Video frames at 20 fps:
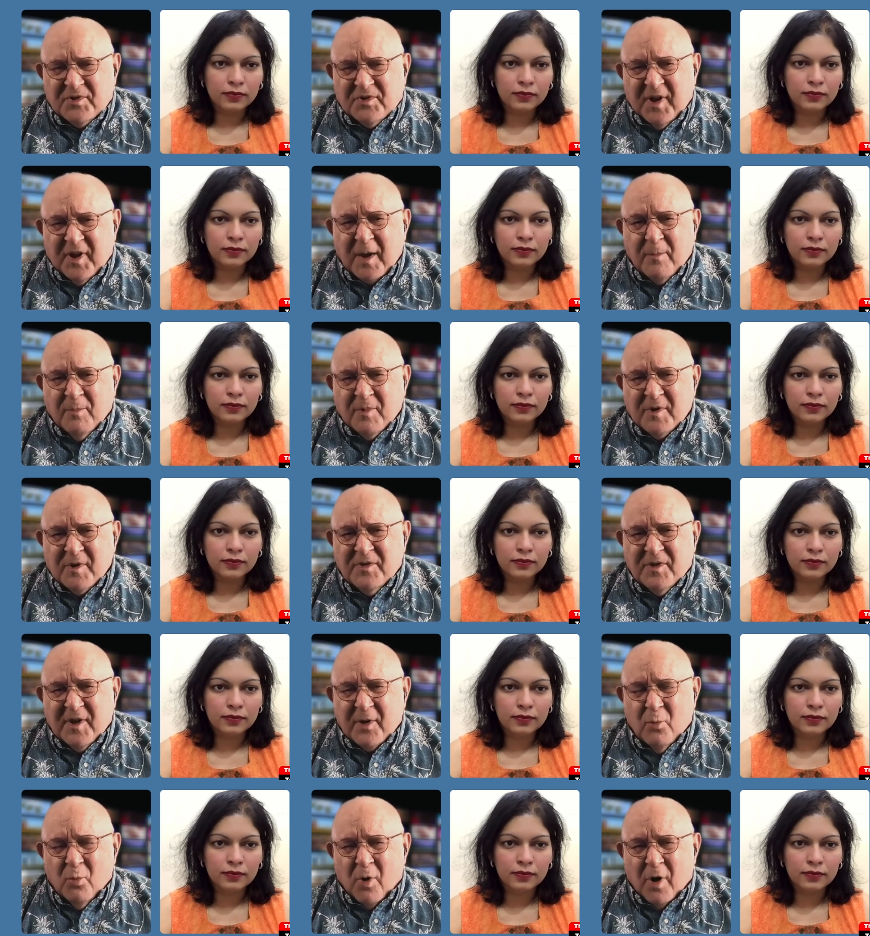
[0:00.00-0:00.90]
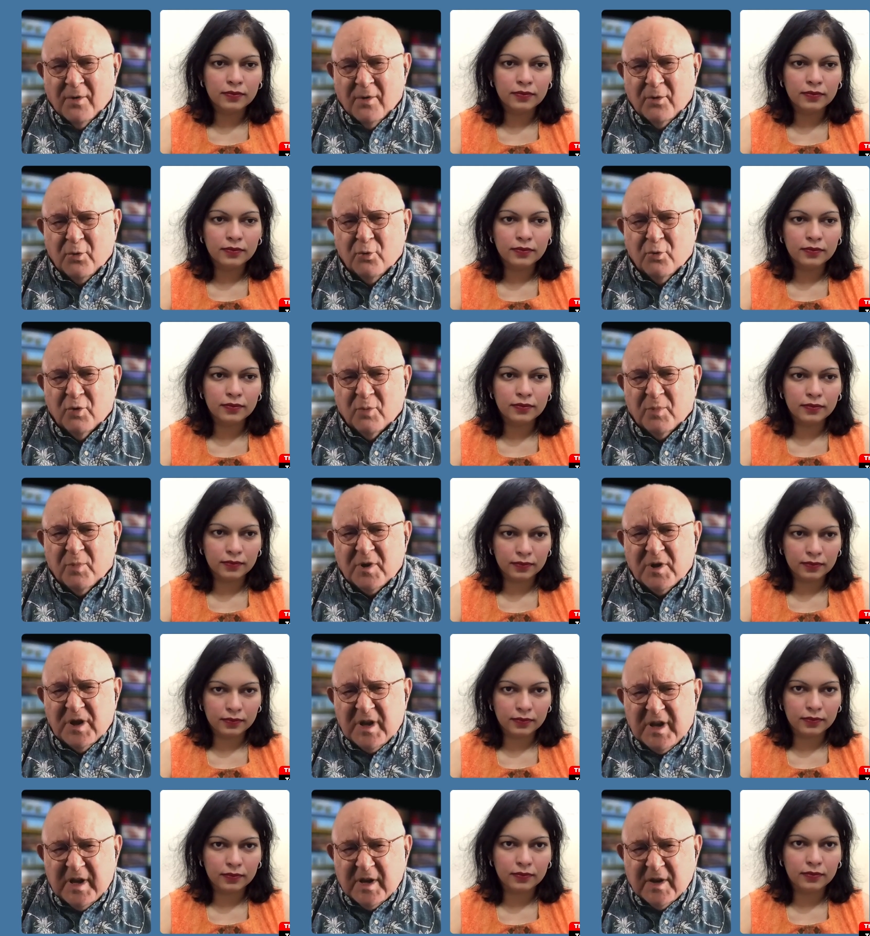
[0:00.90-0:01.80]
Speaker 1: statement they want you to
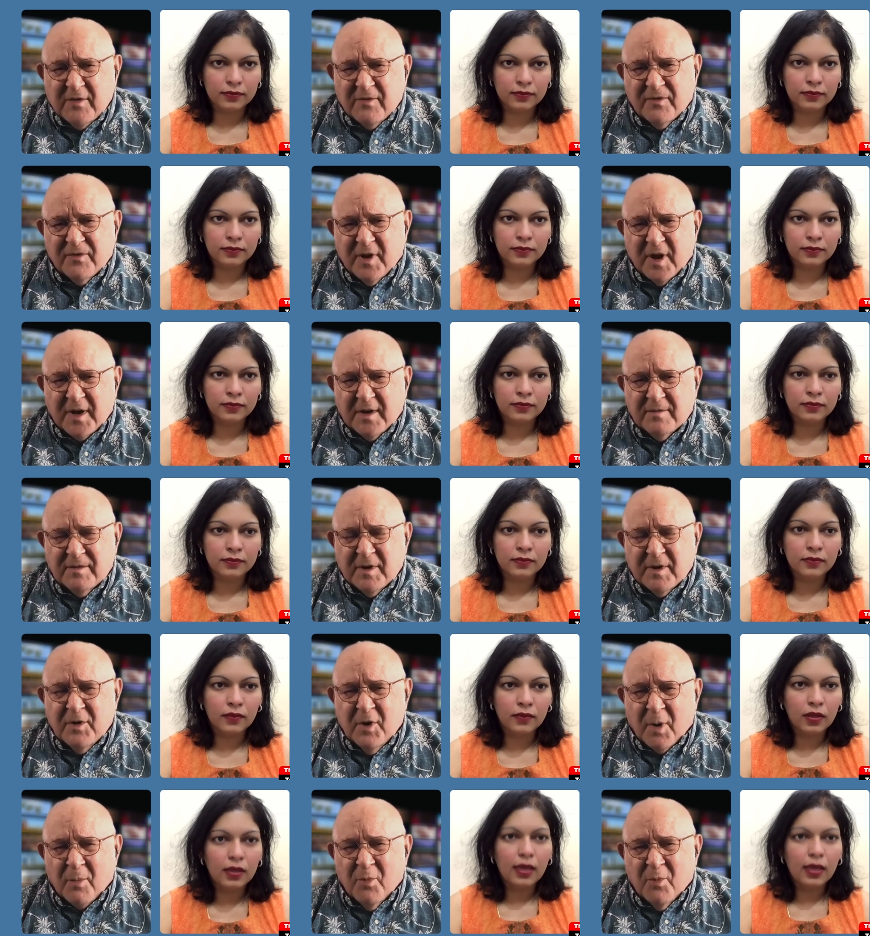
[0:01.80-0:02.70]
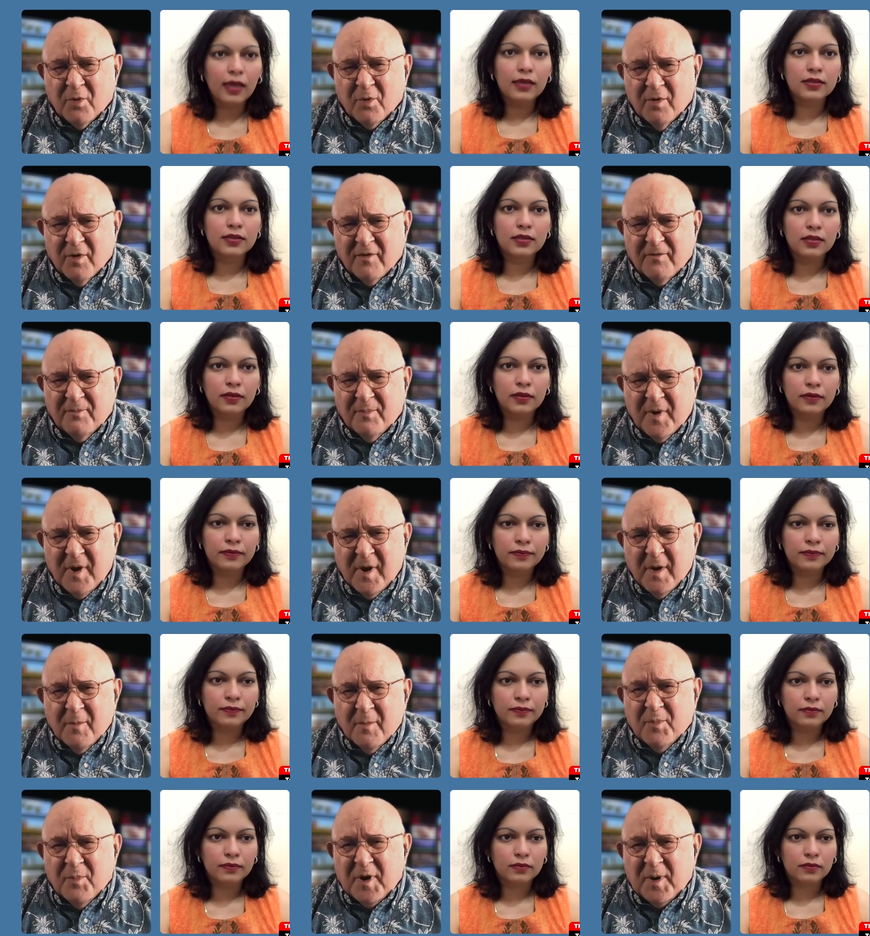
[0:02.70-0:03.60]
believe, like the number of
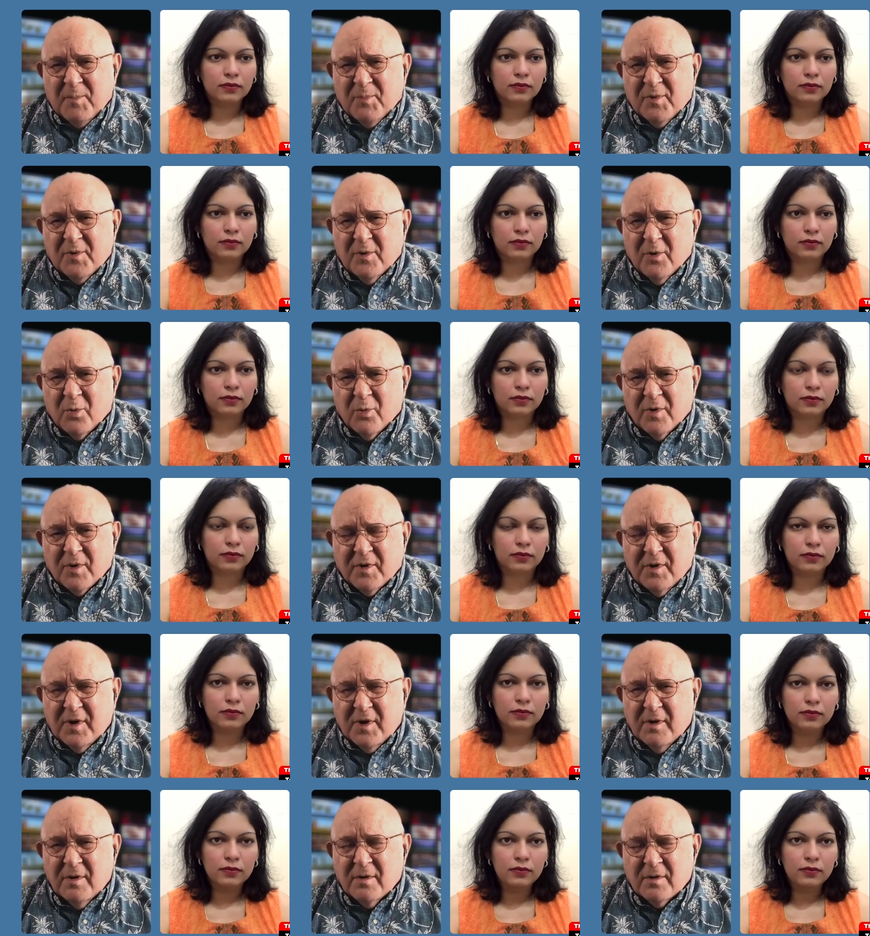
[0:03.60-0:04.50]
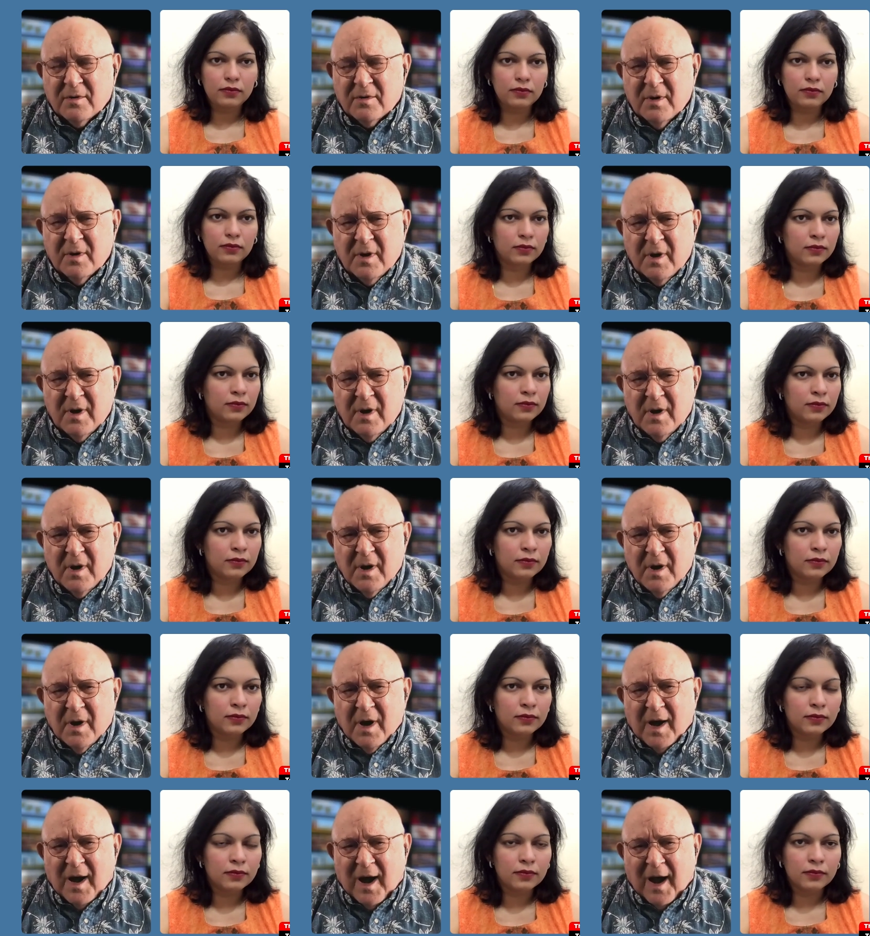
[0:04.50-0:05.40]
people who were killed.
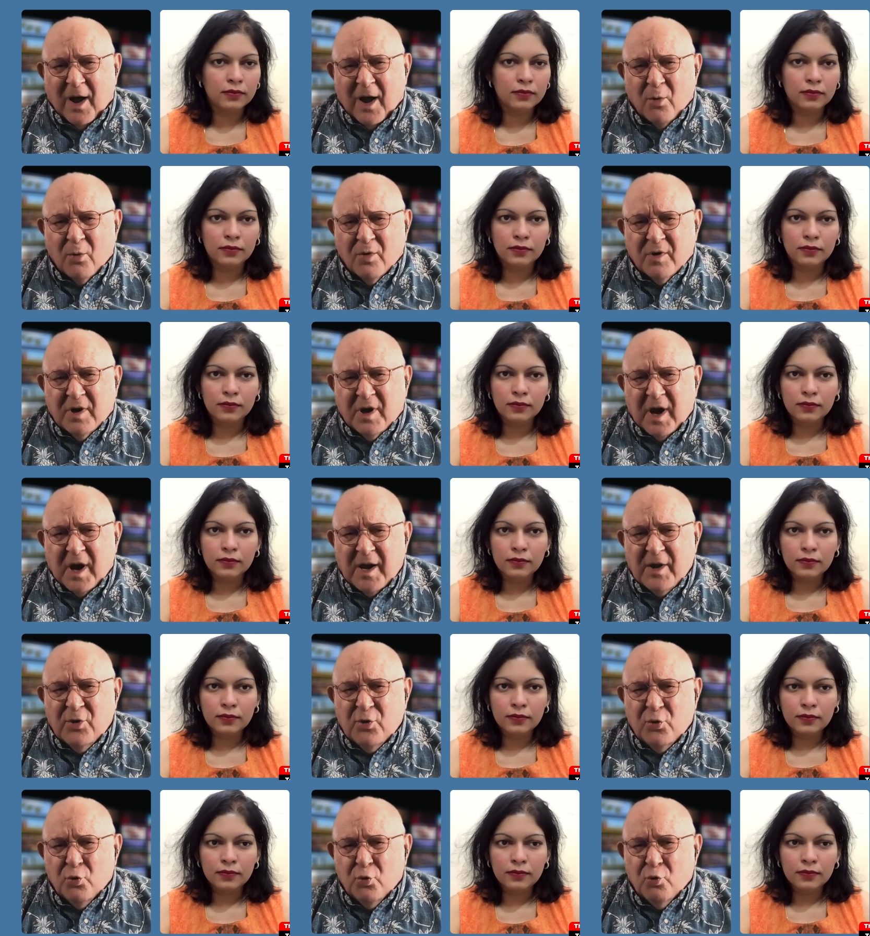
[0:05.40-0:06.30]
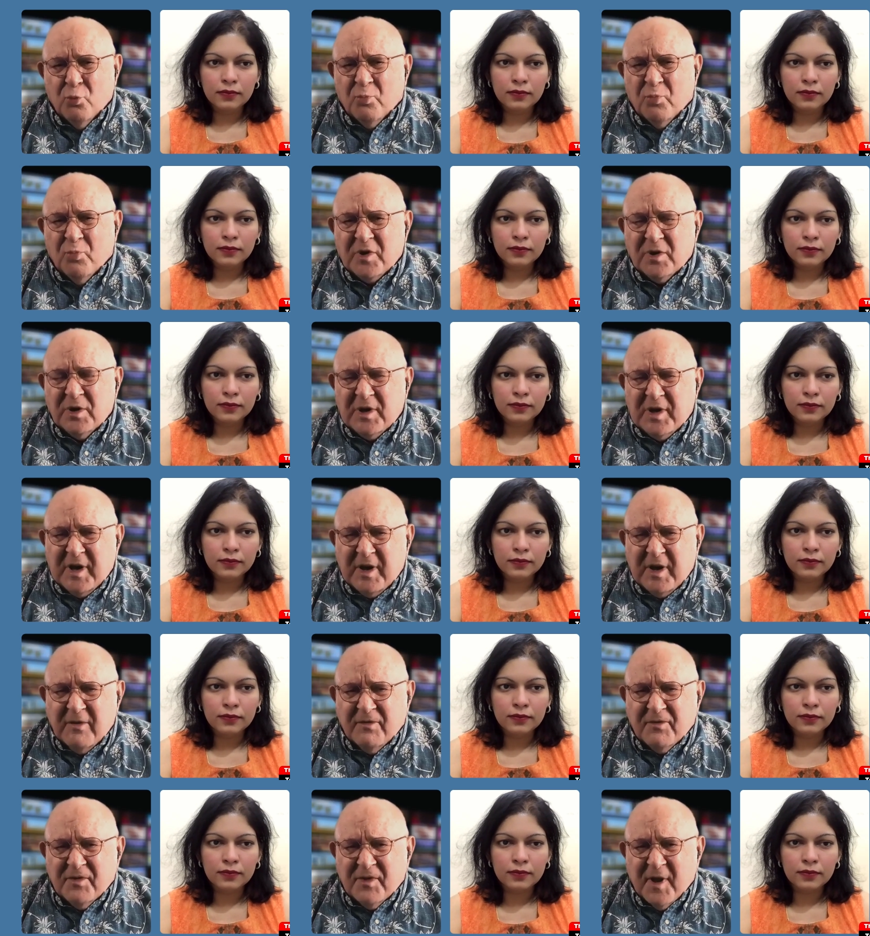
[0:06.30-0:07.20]
How can you
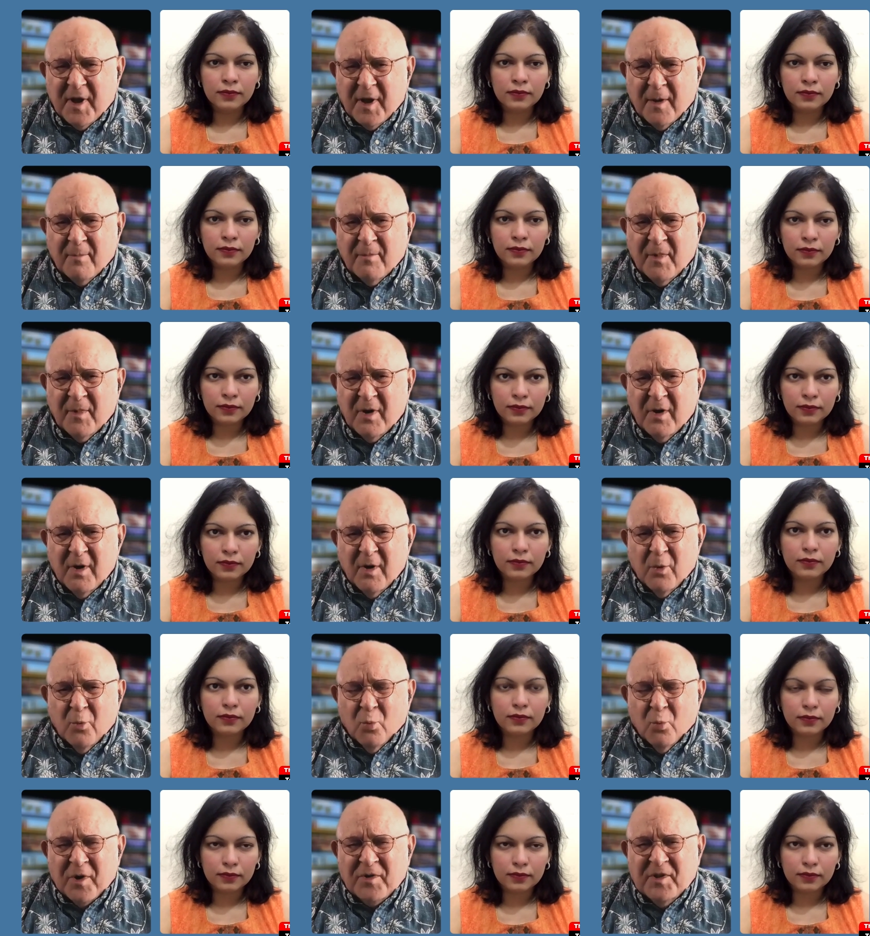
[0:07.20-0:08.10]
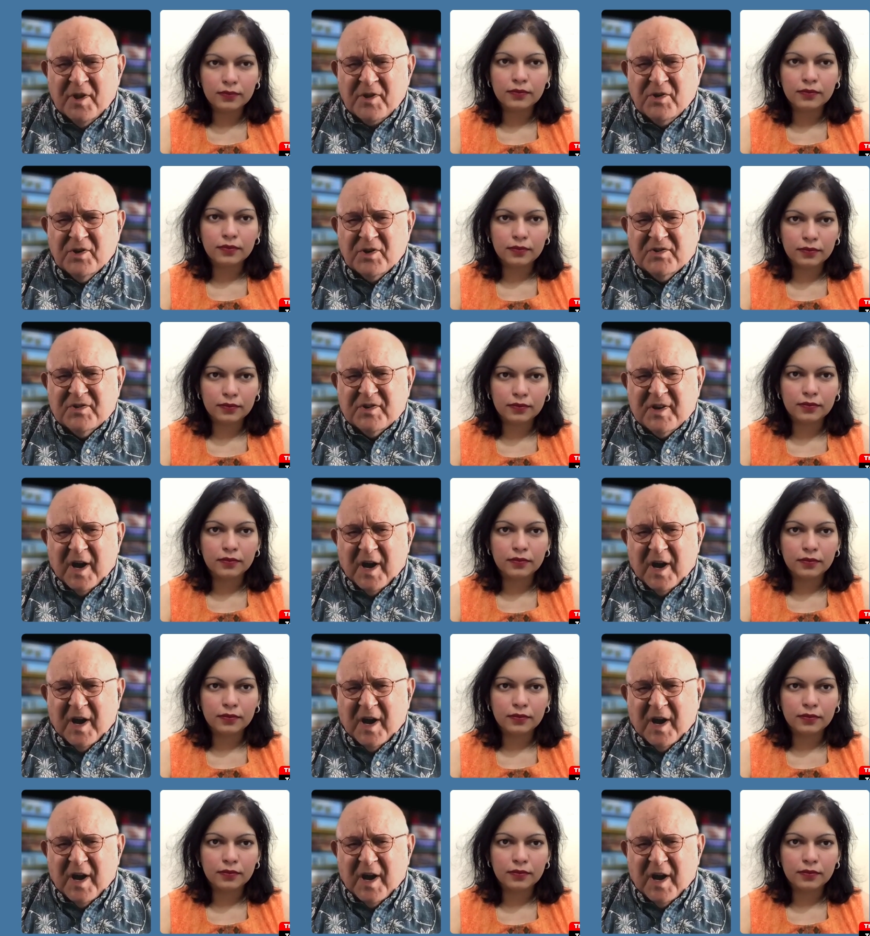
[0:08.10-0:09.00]
believe them when they just got
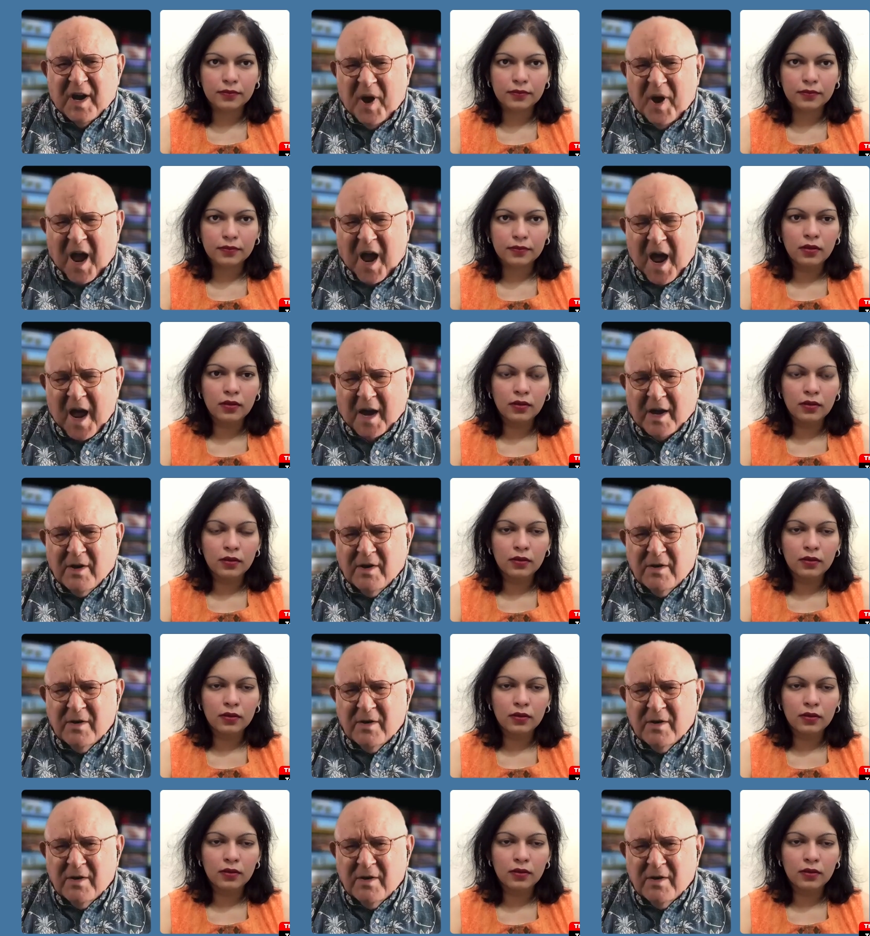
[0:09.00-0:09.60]
back